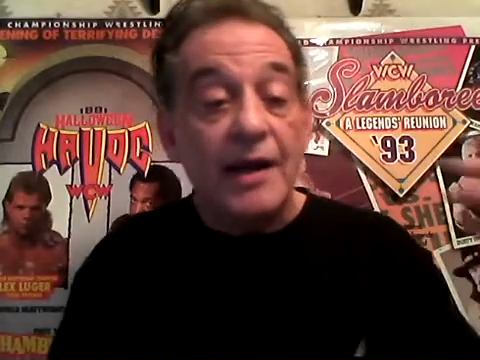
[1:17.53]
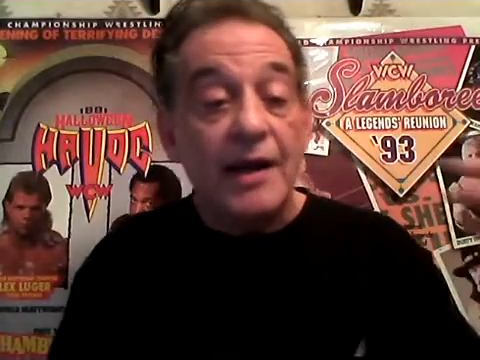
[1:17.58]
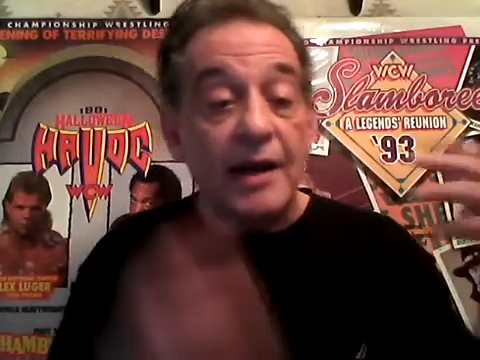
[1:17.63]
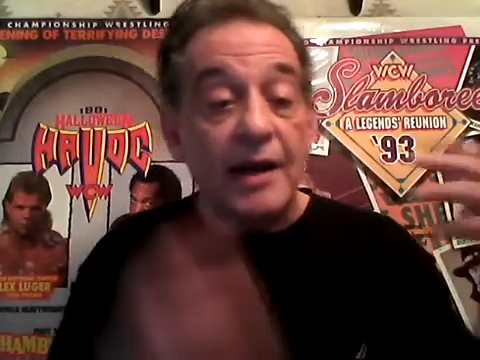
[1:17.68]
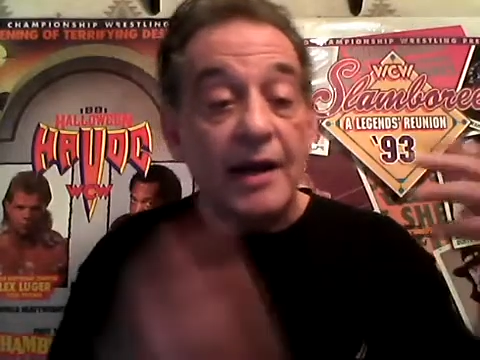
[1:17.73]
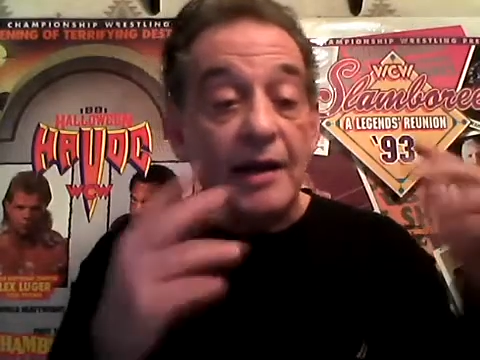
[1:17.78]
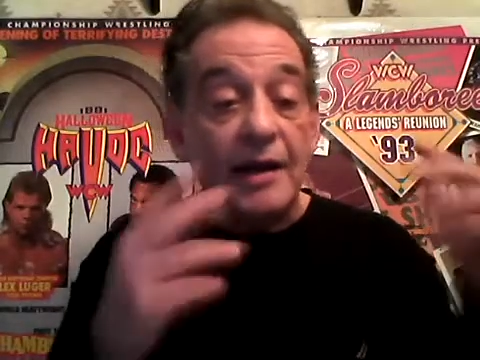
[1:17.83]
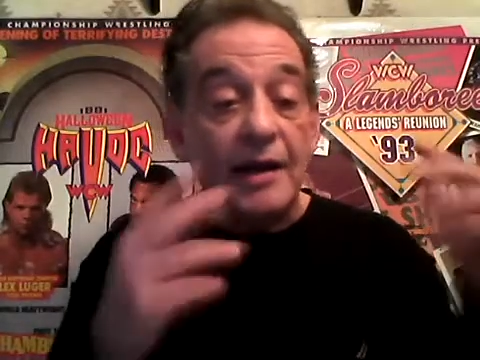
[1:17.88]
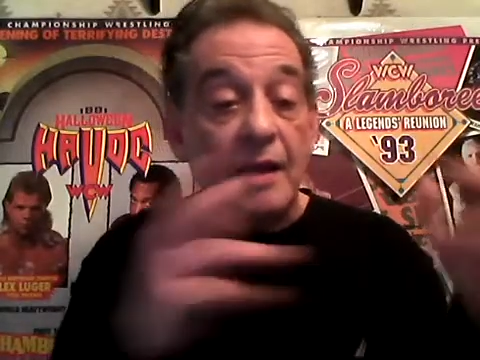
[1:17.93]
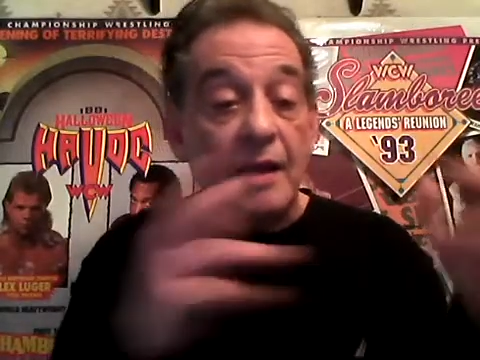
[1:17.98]

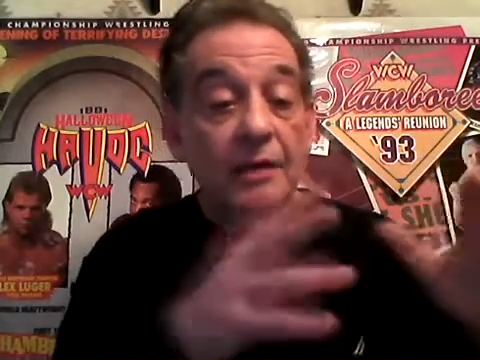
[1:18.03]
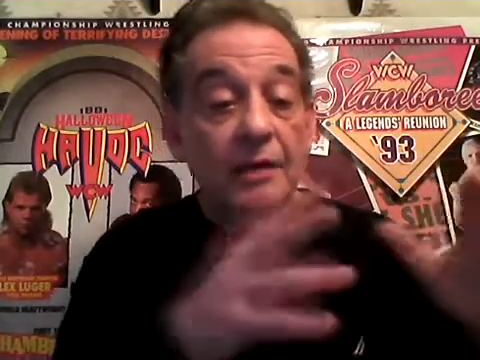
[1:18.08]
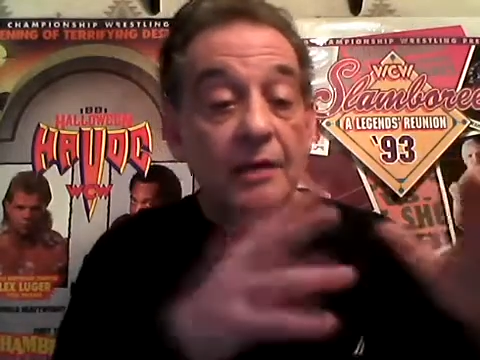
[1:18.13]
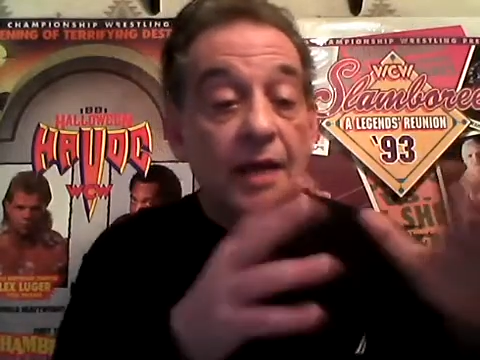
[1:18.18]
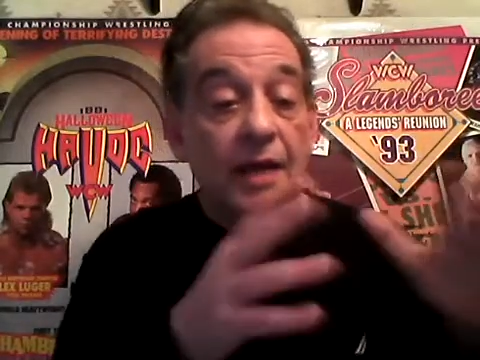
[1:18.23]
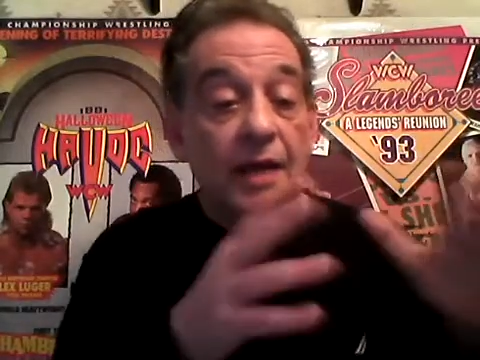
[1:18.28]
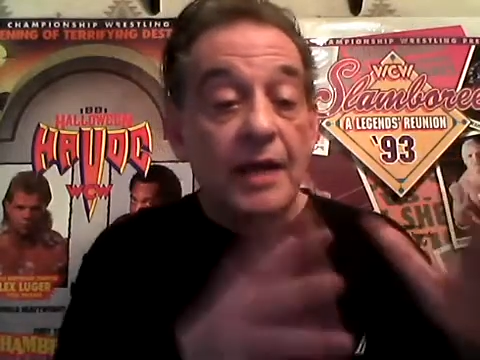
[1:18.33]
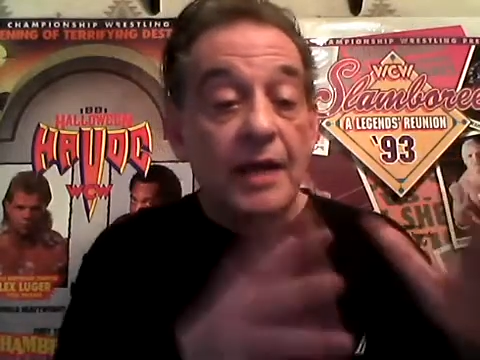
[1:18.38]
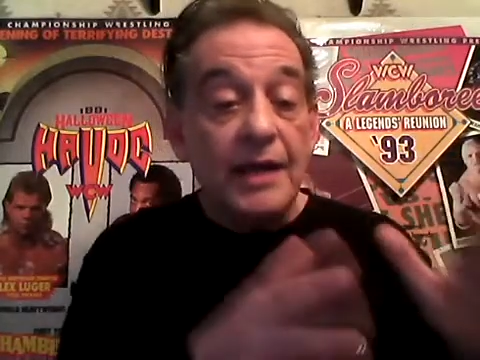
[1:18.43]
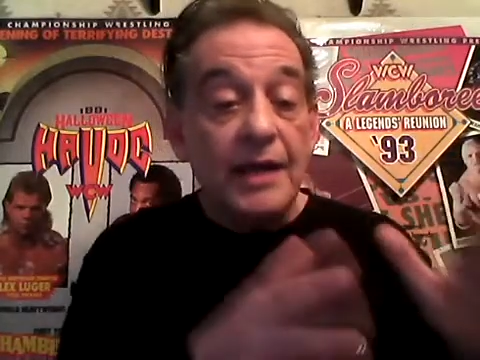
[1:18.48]

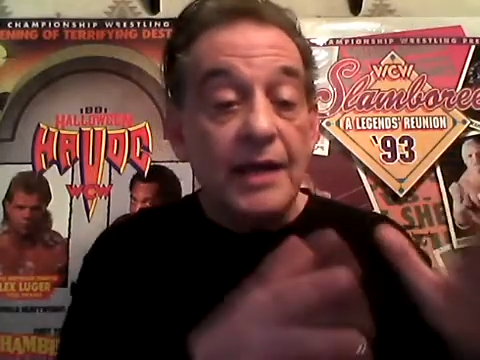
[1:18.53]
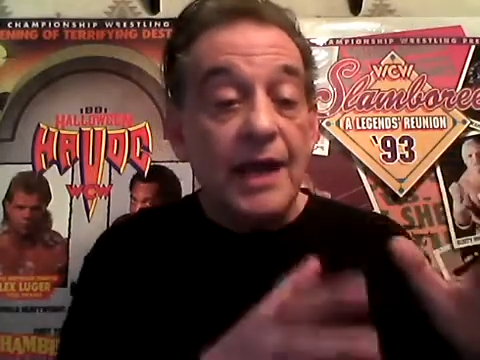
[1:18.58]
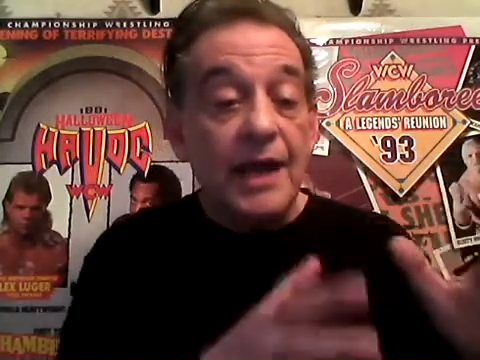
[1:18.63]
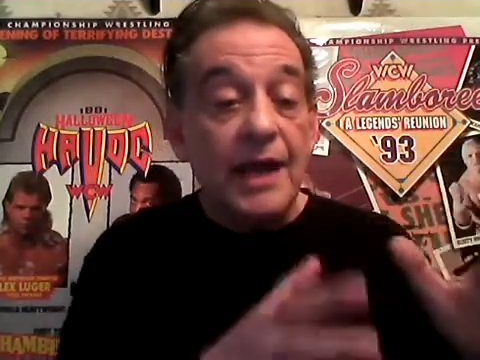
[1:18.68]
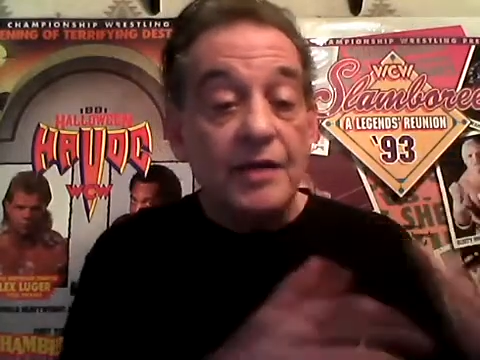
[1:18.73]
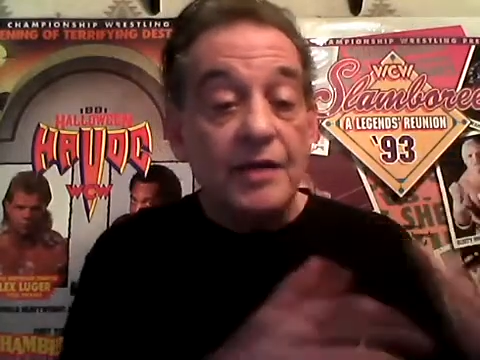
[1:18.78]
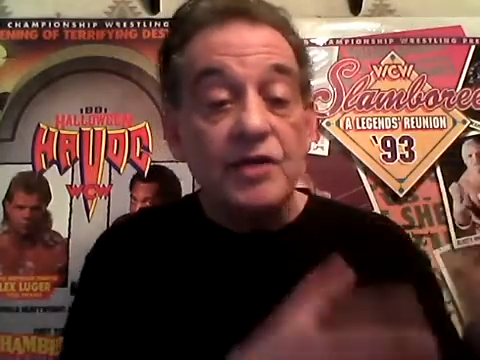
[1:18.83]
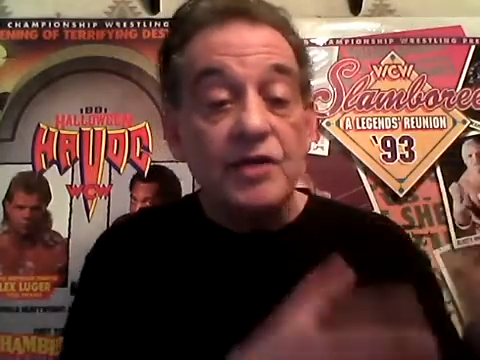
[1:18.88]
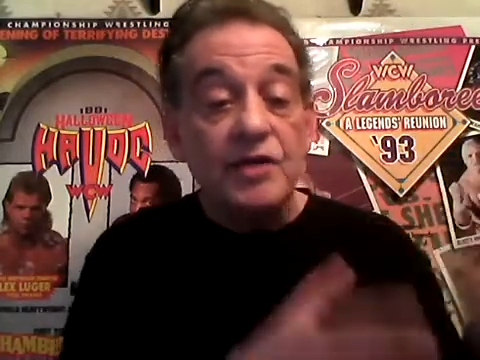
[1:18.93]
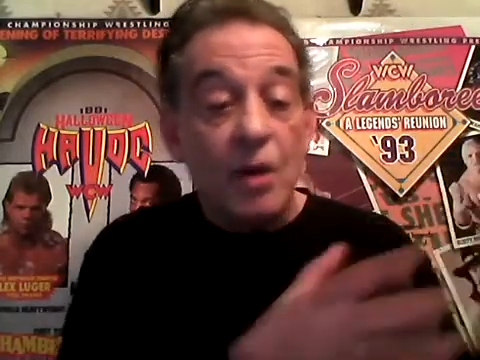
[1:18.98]

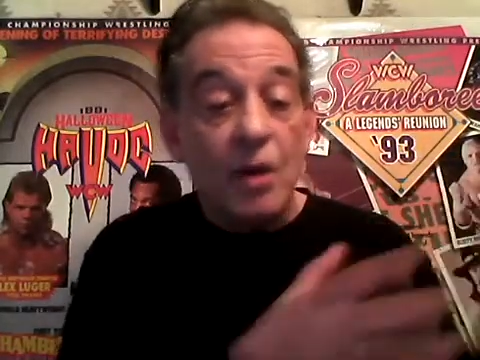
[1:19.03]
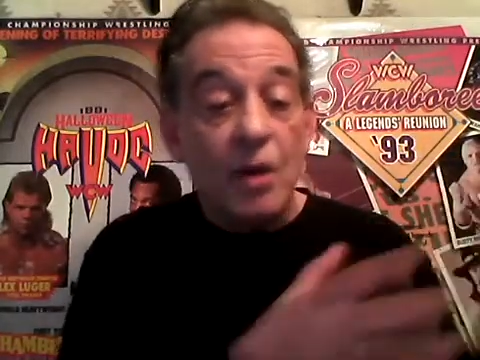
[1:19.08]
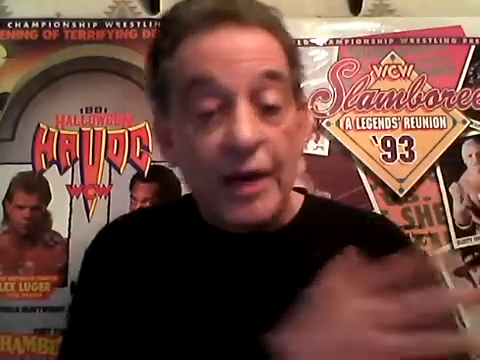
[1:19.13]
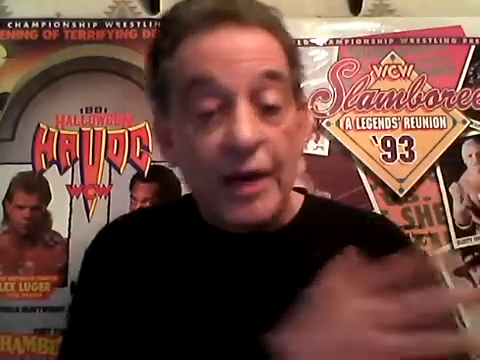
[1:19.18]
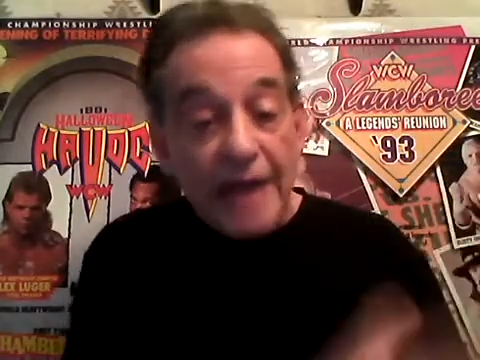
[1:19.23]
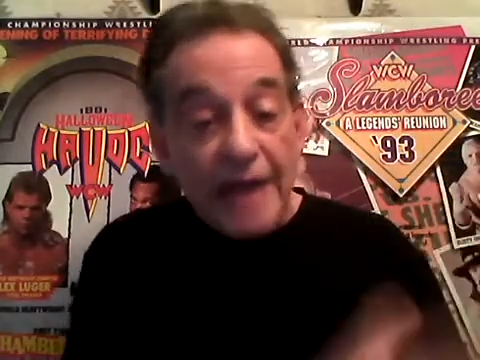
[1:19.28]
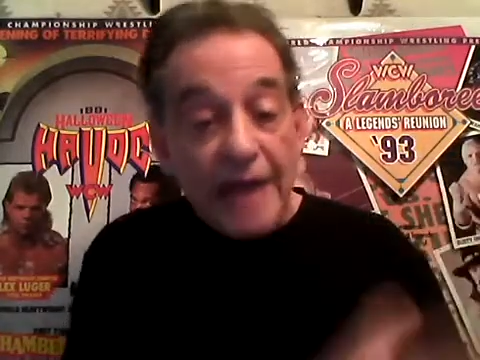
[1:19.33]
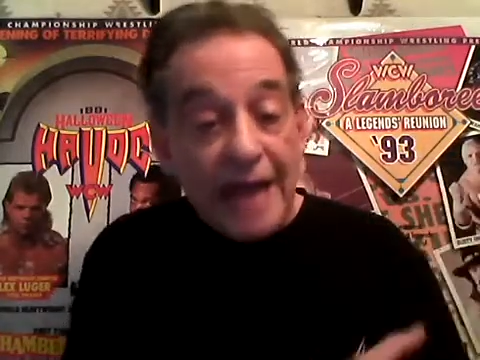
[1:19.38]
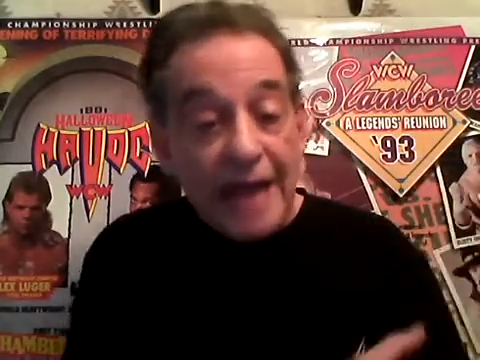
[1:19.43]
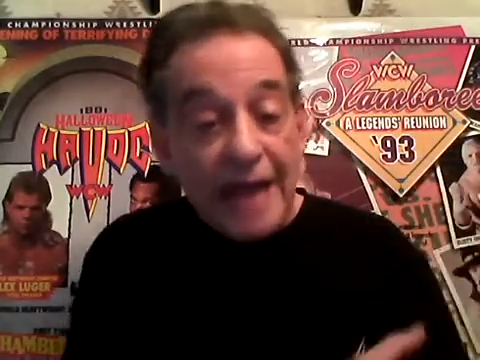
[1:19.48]
a show
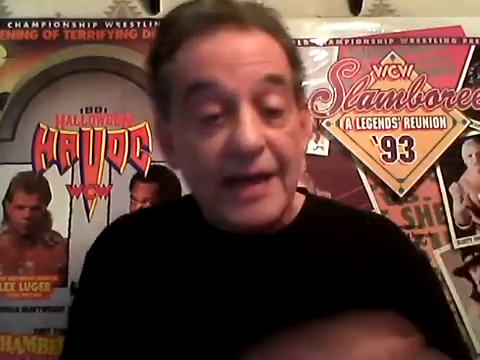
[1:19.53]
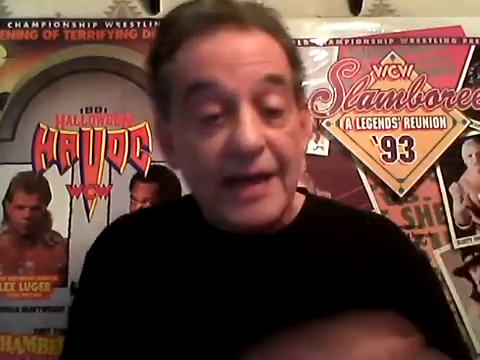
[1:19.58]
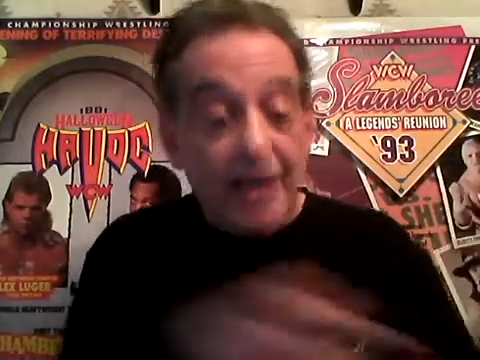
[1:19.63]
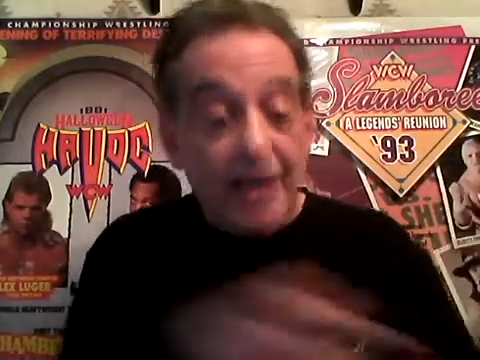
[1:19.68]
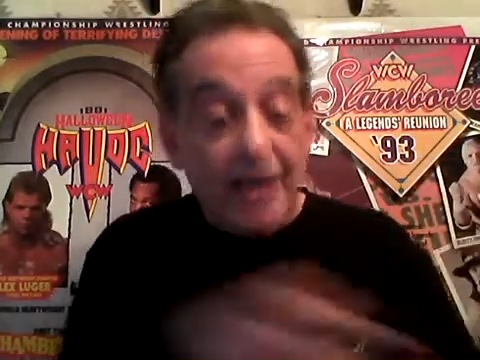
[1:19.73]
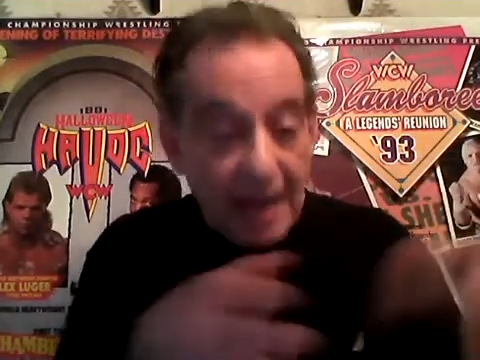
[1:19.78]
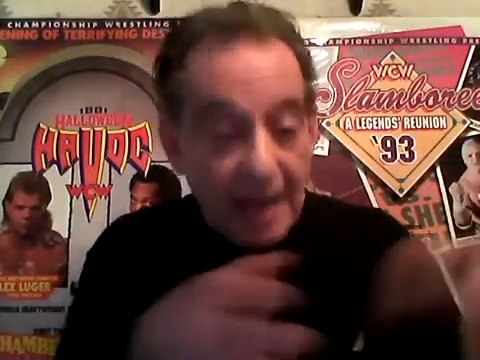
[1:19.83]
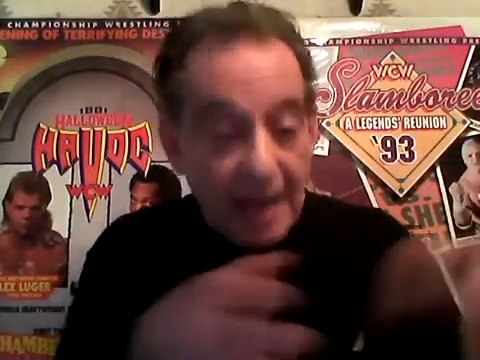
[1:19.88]
at night